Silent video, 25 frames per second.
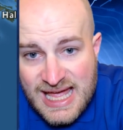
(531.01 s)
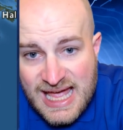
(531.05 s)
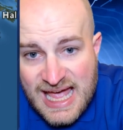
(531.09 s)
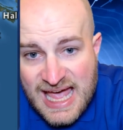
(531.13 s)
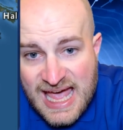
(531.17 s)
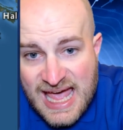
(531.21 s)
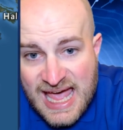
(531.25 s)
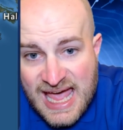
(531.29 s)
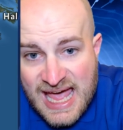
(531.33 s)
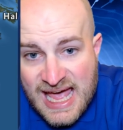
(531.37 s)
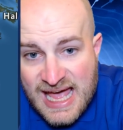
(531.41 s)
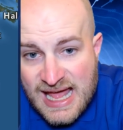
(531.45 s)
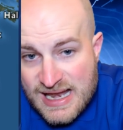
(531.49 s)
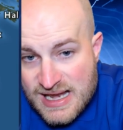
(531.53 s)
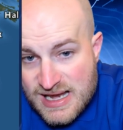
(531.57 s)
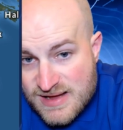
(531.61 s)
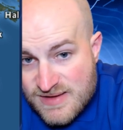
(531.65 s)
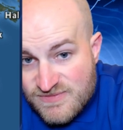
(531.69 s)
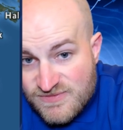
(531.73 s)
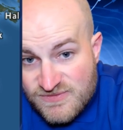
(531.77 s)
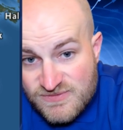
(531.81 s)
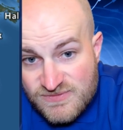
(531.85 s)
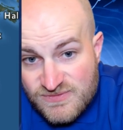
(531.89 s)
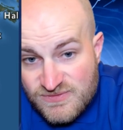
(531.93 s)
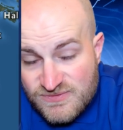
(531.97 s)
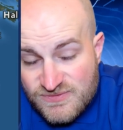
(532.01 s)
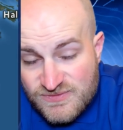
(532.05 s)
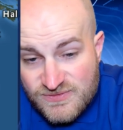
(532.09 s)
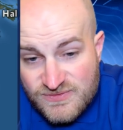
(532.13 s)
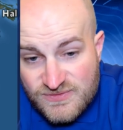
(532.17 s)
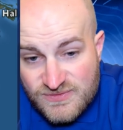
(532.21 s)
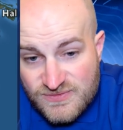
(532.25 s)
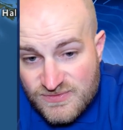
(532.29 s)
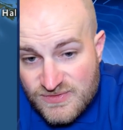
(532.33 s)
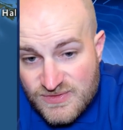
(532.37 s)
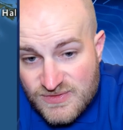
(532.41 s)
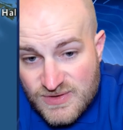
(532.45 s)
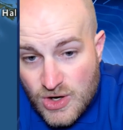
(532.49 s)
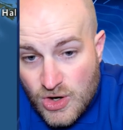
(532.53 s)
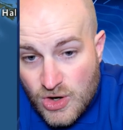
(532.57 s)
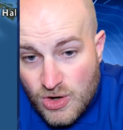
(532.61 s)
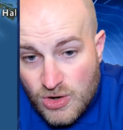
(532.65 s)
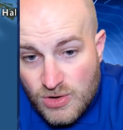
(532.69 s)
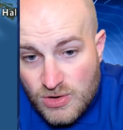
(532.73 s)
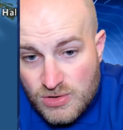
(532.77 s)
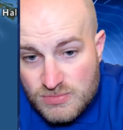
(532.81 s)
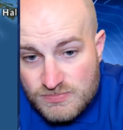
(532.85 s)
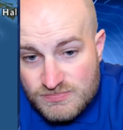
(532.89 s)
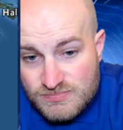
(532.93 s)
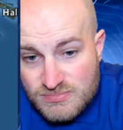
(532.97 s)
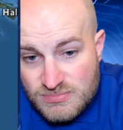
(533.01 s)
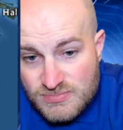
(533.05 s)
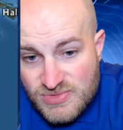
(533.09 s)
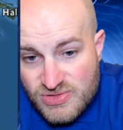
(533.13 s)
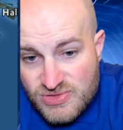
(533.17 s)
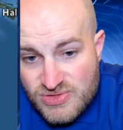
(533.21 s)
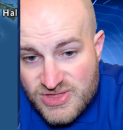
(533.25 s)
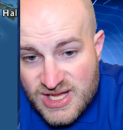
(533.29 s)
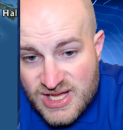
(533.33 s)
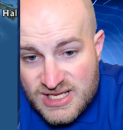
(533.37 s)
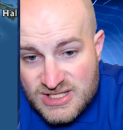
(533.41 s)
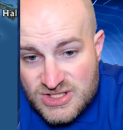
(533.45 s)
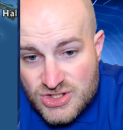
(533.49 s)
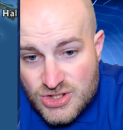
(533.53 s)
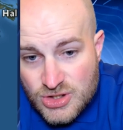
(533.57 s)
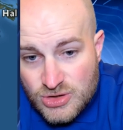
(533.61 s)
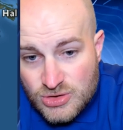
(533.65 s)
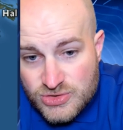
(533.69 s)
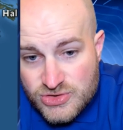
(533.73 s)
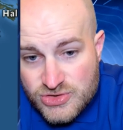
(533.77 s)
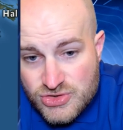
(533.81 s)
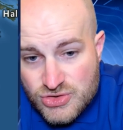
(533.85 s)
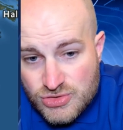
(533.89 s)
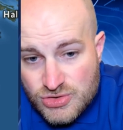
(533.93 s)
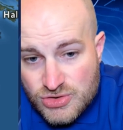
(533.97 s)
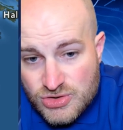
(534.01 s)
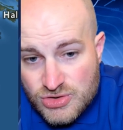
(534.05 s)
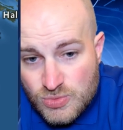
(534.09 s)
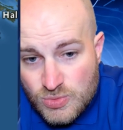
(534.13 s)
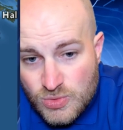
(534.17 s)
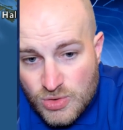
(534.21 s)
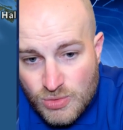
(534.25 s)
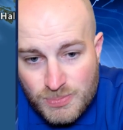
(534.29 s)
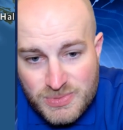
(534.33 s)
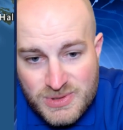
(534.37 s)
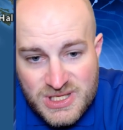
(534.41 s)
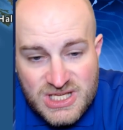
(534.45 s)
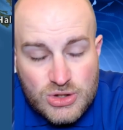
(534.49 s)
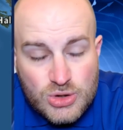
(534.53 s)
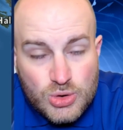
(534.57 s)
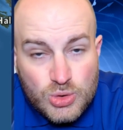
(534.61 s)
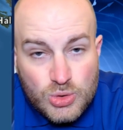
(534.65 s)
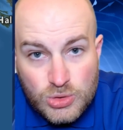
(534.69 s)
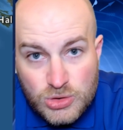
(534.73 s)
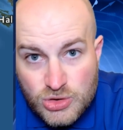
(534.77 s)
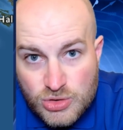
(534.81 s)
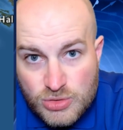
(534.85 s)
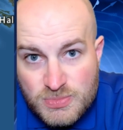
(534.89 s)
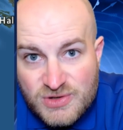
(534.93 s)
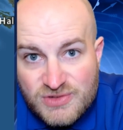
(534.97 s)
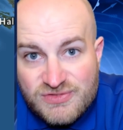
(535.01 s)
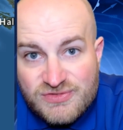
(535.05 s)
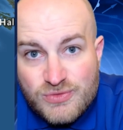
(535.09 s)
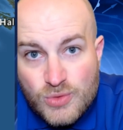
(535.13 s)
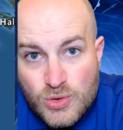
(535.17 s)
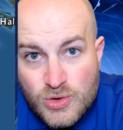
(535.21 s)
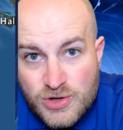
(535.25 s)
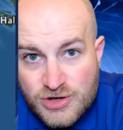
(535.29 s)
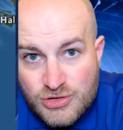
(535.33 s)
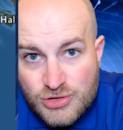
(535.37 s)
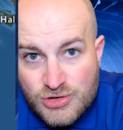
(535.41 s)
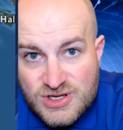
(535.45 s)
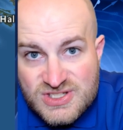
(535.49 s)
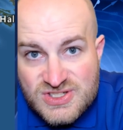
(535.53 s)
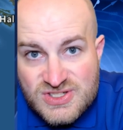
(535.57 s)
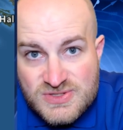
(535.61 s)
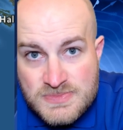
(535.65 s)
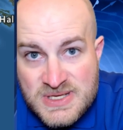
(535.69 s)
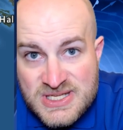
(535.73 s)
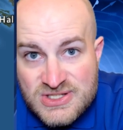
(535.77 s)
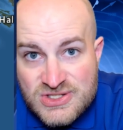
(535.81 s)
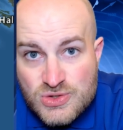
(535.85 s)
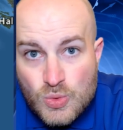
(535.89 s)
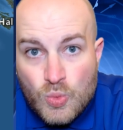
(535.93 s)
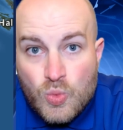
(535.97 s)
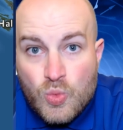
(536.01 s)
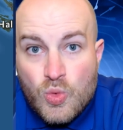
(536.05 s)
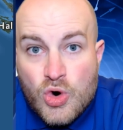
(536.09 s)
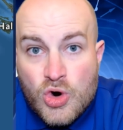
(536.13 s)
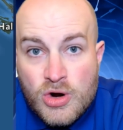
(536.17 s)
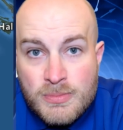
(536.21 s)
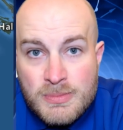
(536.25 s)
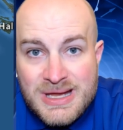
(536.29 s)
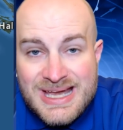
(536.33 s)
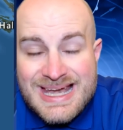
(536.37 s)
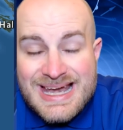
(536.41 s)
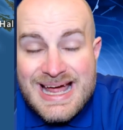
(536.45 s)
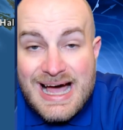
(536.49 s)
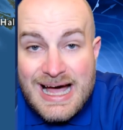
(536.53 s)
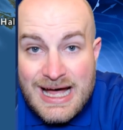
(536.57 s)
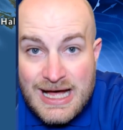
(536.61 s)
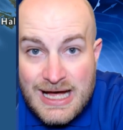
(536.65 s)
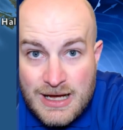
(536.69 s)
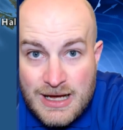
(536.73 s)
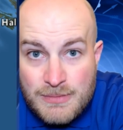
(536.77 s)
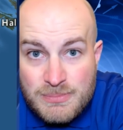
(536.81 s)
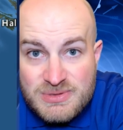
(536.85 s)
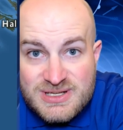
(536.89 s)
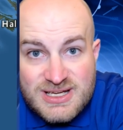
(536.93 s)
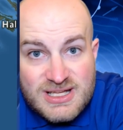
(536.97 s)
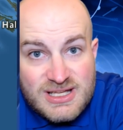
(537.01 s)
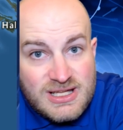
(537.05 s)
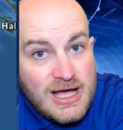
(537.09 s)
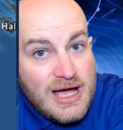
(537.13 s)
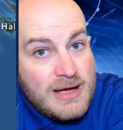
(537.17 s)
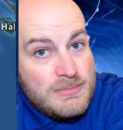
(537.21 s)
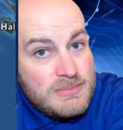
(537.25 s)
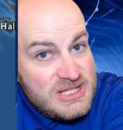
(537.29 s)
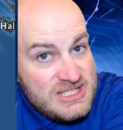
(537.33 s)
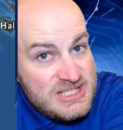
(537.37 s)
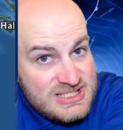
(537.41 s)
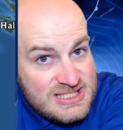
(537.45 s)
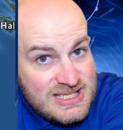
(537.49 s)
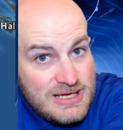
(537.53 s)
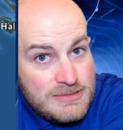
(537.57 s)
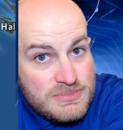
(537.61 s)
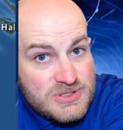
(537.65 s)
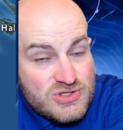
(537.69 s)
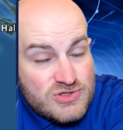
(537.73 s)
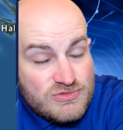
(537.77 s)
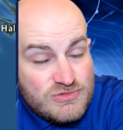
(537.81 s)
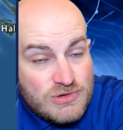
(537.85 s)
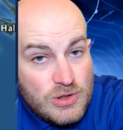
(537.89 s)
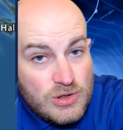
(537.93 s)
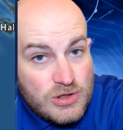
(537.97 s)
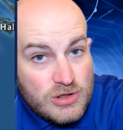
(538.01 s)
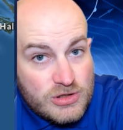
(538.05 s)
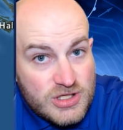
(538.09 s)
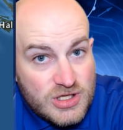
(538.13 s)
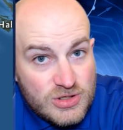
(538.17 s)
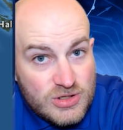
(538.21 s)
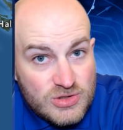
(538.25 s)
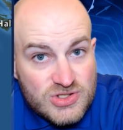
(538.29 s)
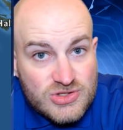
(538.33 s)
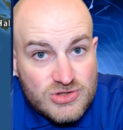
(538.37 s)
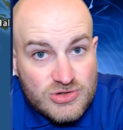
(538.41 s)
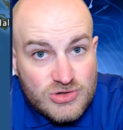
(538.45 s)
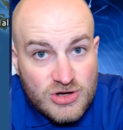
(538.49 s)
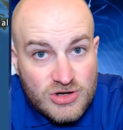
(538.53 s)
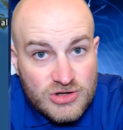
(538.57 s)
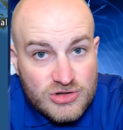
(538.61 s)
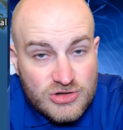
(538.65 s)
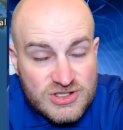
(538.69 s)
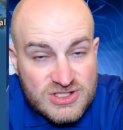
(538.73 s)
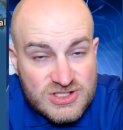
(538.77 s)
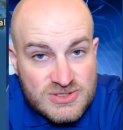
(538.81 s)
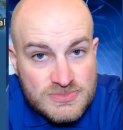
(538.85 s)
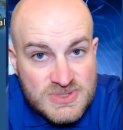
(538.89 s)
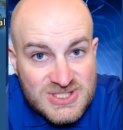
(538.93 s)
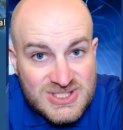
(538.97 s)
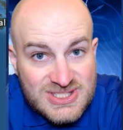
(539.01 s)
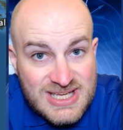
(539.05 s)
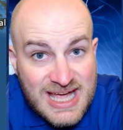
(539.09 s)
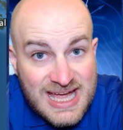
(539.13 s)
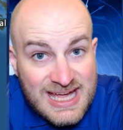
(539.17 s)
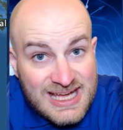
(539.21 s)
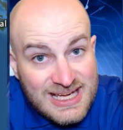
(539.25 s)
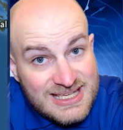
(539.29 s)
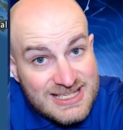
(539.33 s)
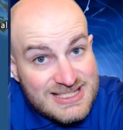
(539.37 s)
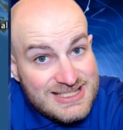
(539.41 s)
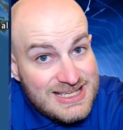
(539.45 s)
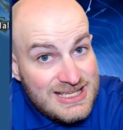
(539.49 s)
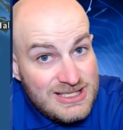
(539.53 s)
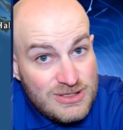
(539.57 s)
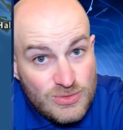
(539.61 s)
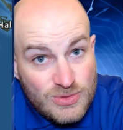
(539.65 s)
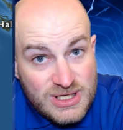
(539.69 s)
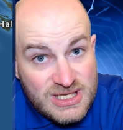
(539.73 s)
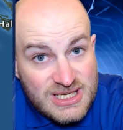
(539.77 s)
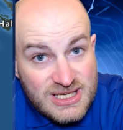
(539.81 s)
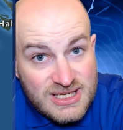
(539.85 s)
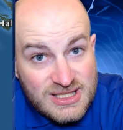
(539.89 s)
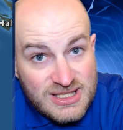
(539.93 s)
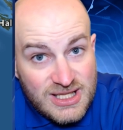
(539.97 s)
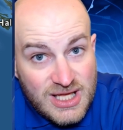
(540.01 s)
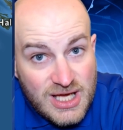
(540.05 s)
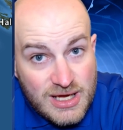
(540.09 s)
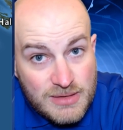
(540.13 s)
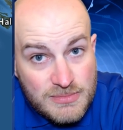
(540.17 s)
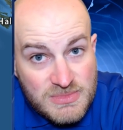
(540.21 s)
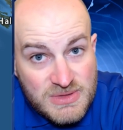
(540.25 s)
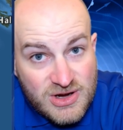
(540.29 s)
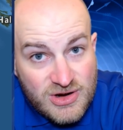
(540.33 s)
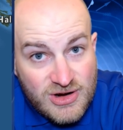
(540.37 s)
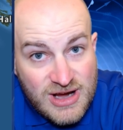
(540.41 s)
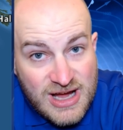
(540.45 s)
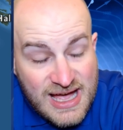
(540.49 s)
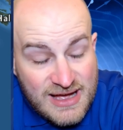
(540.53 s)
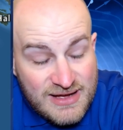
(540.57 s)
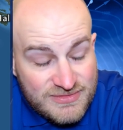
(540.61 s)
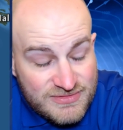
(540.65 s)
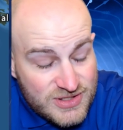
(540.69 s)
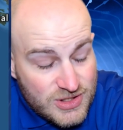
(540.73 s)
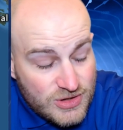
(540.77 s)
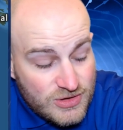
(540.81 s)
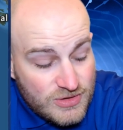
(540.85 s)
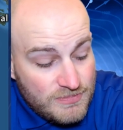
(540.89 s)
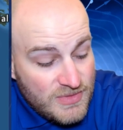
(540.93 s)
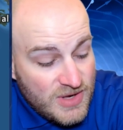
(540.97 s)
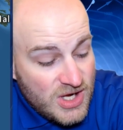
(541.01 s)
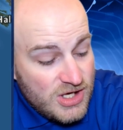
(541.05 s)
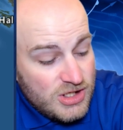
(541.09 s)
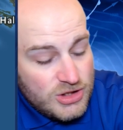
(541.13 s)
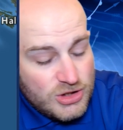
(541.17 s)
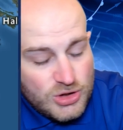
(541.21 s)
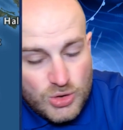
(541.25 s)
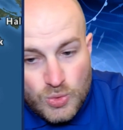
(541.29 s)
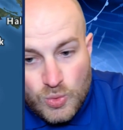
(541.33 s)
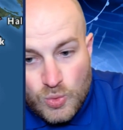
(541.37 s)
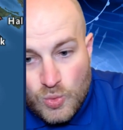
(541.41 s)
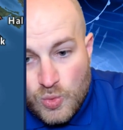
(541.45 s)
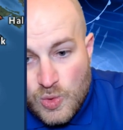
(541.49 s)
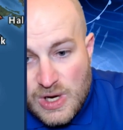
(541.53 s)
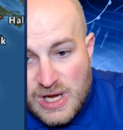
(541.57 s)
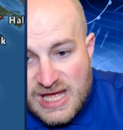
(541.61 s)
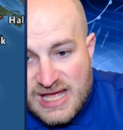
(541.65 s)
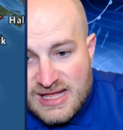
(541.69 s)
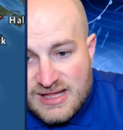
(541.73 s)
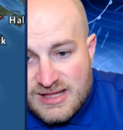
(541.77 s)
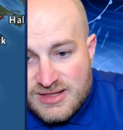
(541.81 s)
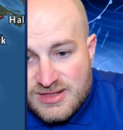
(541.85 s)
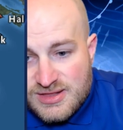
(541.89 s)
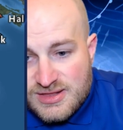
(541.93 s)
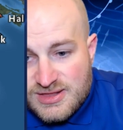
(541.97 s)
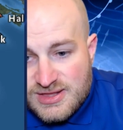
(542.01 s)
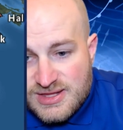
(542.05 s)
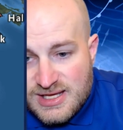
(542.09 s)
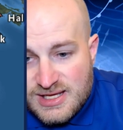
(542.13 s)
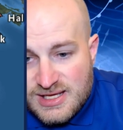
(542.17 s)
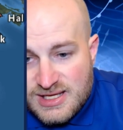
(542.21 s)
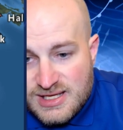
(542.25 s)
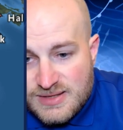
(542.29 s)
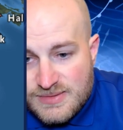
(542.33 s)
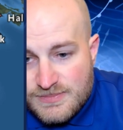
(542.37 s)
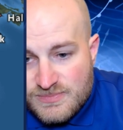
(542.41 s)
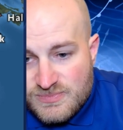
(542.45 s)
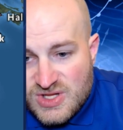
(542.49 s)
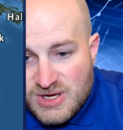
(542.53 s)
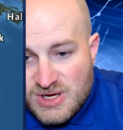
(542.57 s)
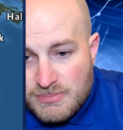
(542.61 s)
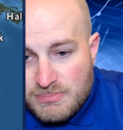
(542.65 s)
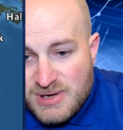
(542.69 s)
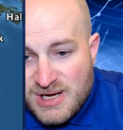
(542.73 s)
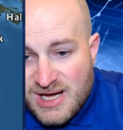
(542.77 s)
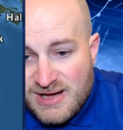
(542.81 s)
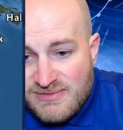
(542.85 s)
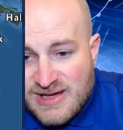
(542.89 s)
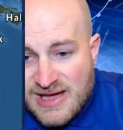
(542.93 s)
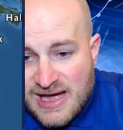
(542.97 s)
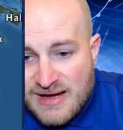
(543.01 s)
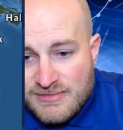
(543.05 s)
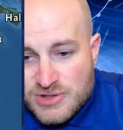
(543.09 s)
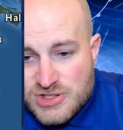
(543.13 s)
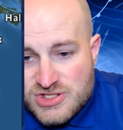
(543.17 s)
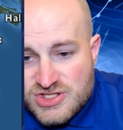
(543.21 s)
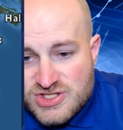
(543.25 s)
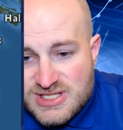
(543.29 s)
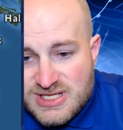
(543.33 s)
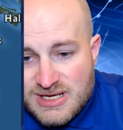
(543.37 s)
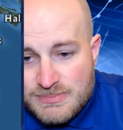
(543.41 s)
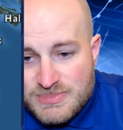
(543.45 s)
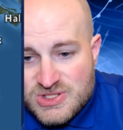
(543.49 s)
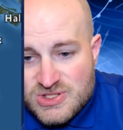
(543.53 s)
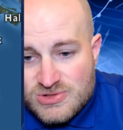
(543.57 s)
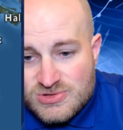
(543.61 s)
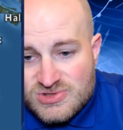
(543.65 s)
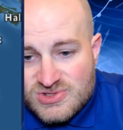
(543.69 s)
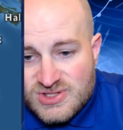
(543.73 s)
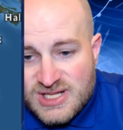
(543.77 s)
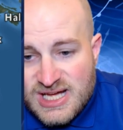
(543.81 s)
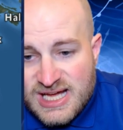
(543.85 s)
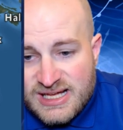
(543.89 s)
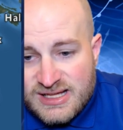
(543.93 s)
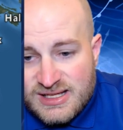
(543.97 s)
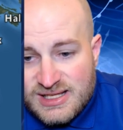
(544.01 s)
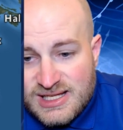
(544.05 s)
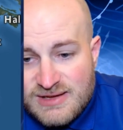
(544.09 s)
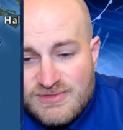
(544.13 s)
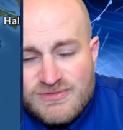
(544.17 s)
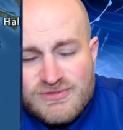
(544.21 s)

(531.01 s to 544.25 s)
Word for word: and if all things hold true, we'll be cooler before Christmas, warming up, climbing the temperature roller coaster on Christmas Day, and continuing to climb thereafter with above average temperatures likely for